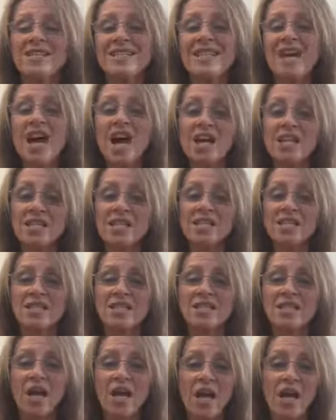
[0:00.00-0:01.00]

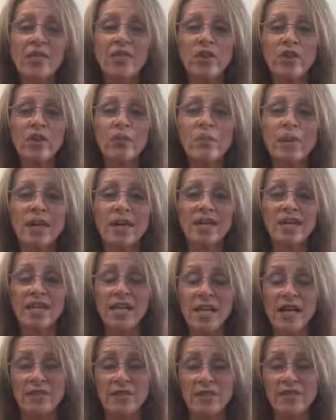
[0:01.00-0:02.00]
toxins on their body
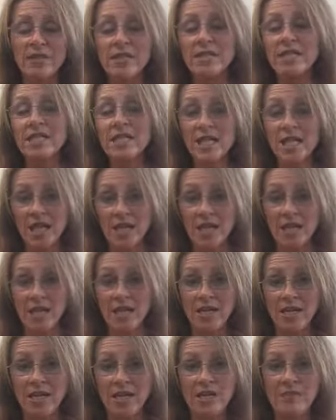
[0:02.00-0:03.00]
every day
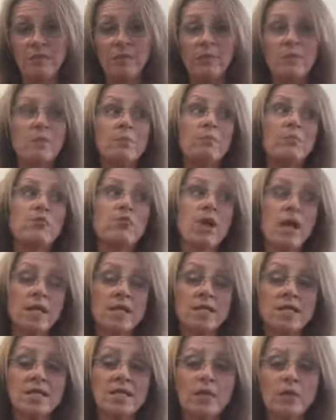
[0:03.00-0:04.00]
from the
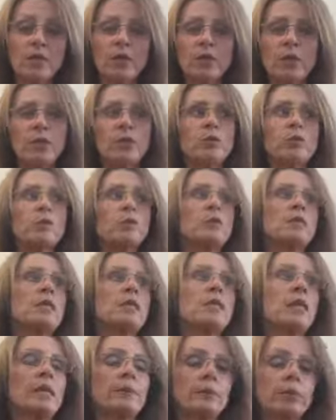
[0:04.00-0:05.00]
products that we use, the
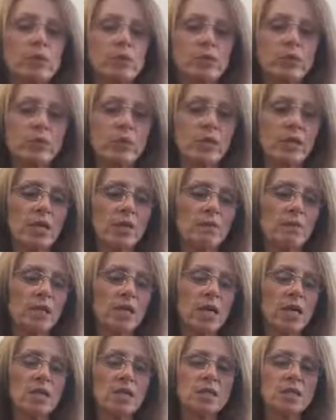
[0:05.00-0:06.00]
chemicals we come in
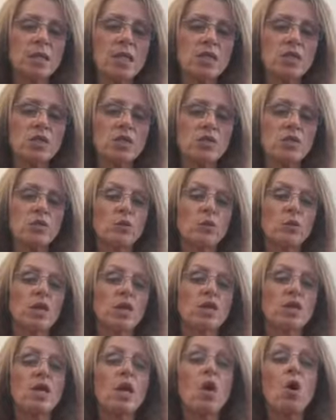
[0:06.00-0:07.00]
contact
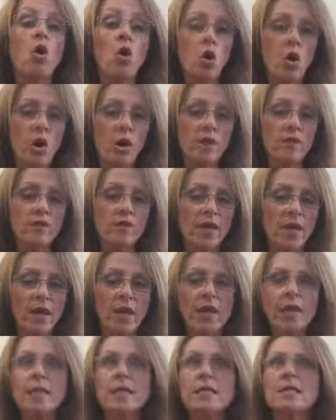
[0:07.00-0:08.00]
with, all of
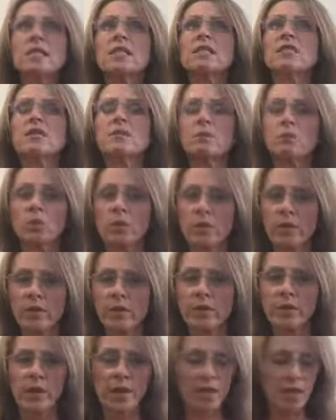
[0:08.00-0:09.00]
that. I think it's even more
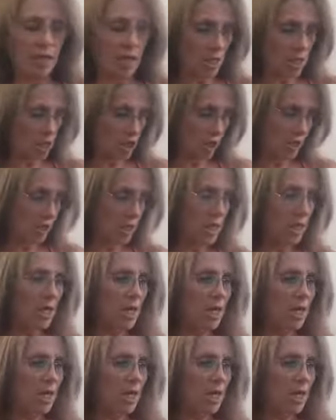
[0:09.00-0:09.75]
than that, actually.